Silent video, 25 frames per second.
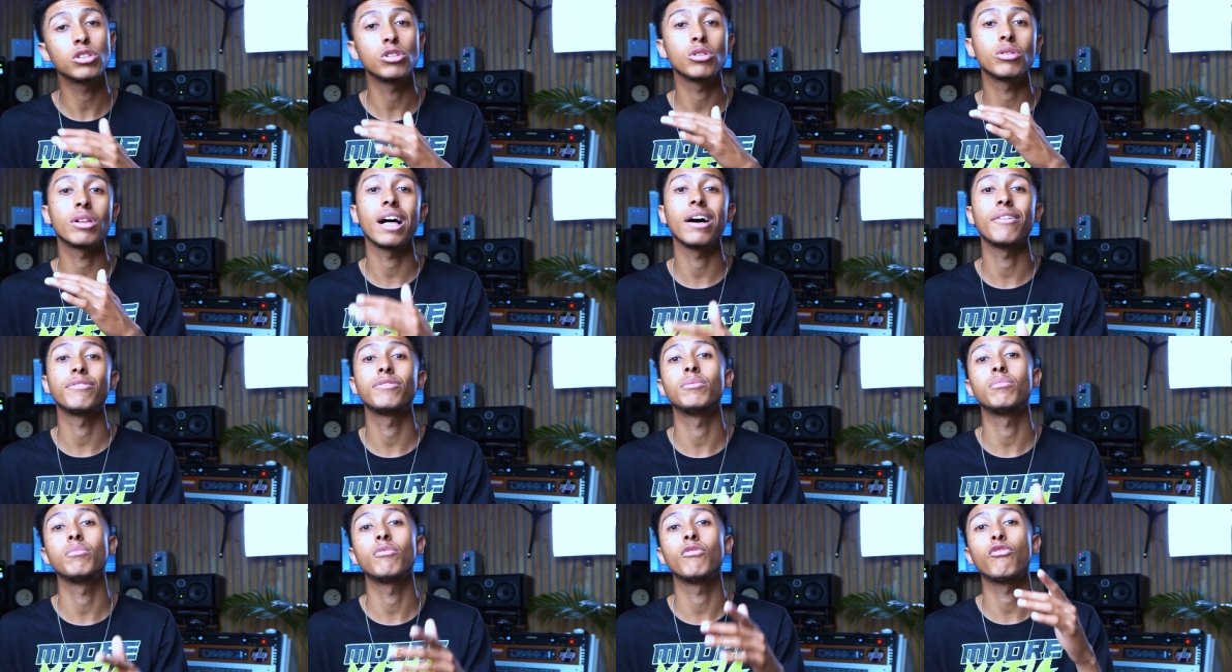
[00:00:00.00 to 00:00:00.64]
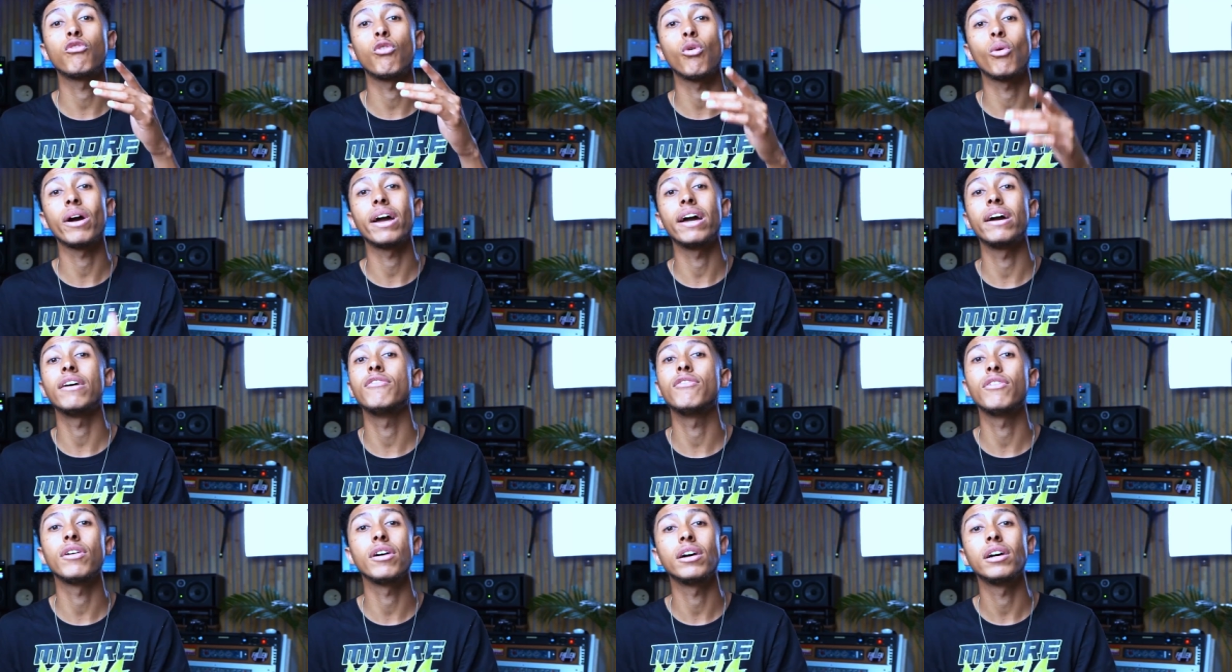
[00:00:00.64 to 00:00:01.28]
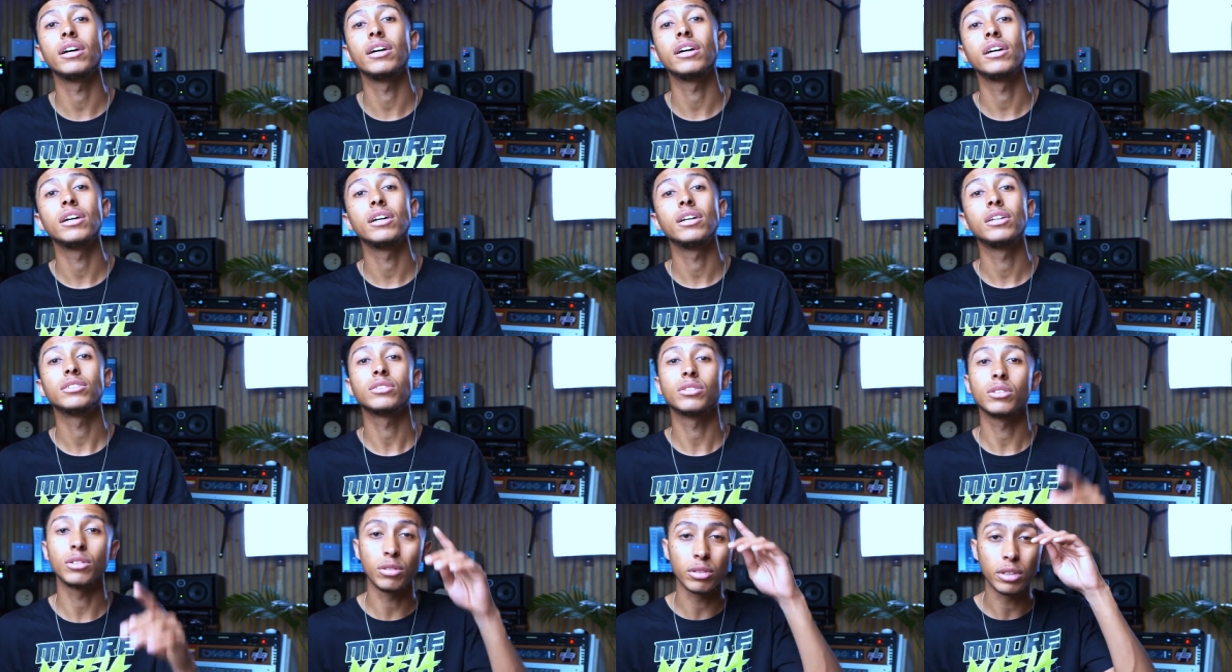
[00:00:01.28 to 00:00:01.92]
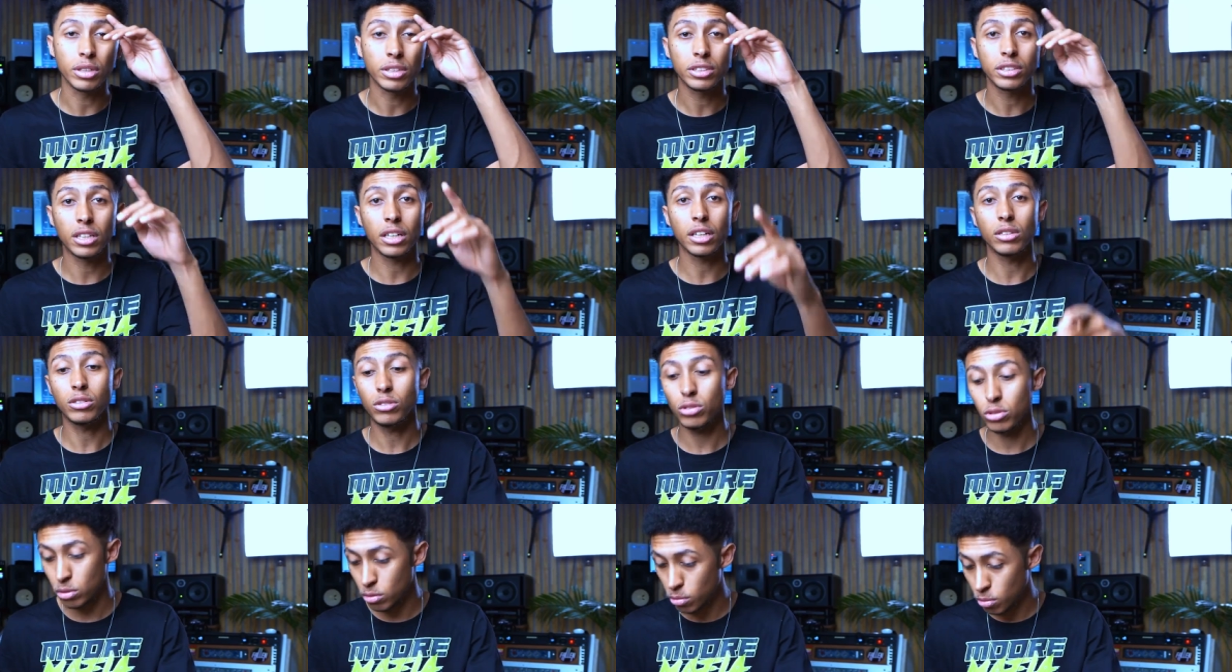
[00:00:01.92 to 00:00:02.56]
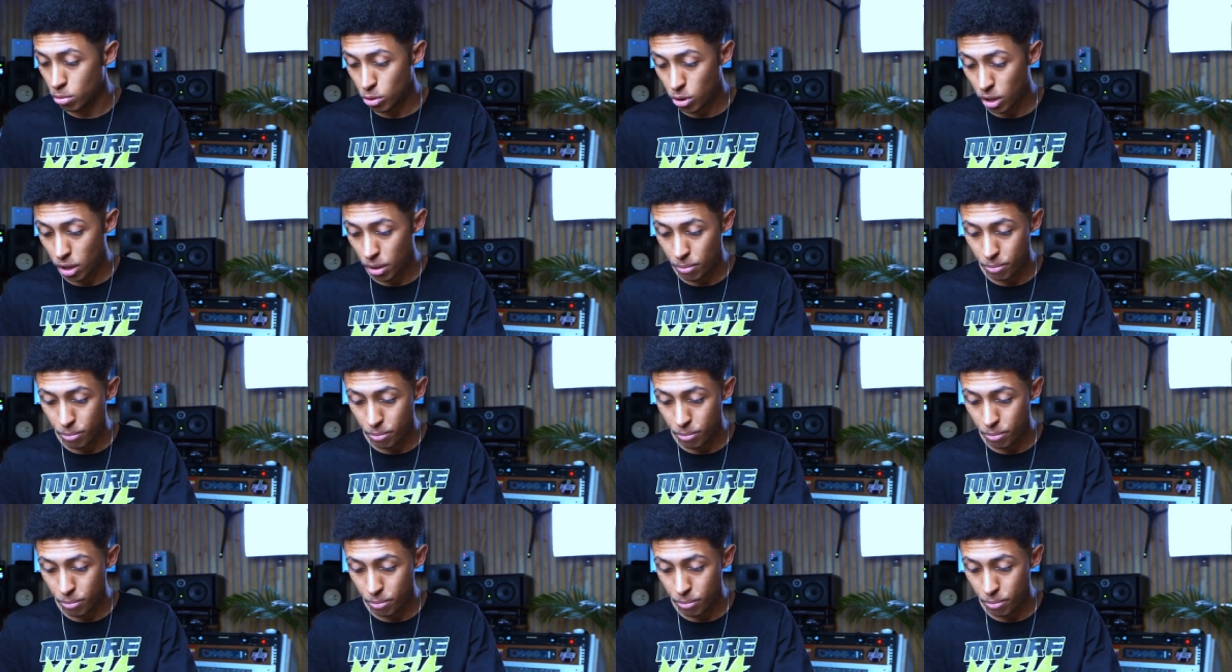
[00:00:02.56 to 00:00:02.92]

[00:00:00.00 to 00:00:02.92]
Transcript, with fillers: you'll have them forever. So shout out to you, Buddha.